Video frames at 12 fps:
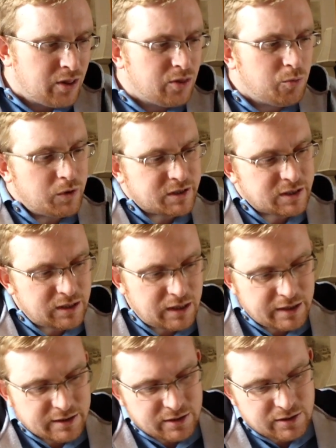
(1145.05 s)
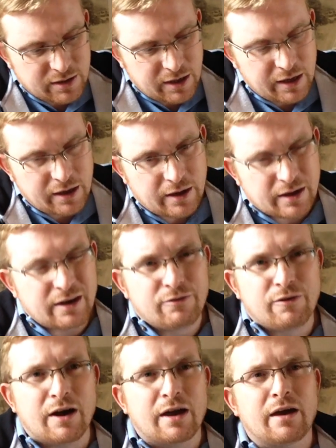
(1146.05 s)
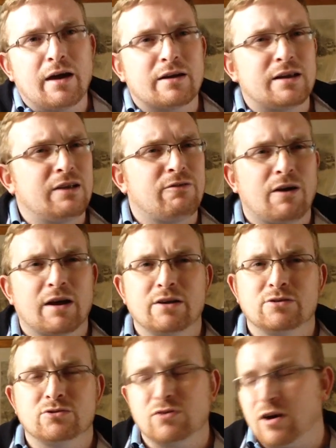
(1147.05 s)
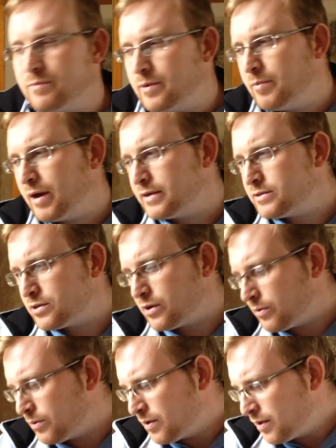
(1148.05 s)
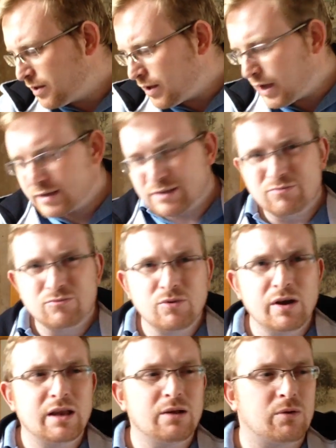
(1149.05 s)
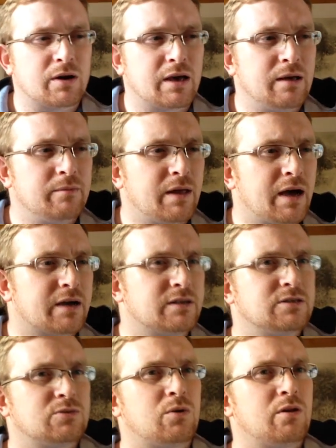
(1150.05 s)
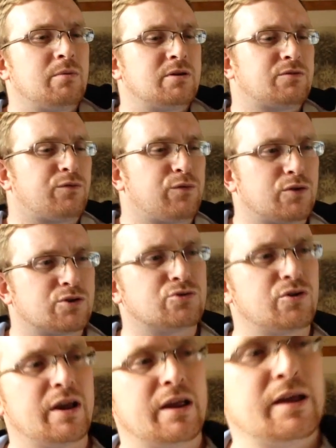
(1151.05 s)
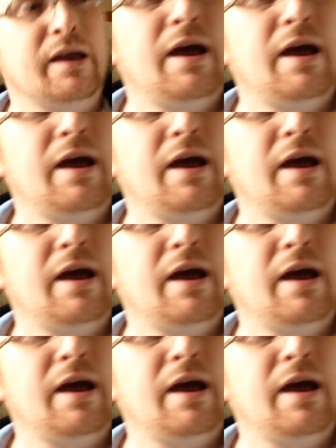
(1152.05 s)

The Wiz and Liz and the Cliffhanger used to drive me mad, so I didn't really want to keep that because it's one of the most frustrating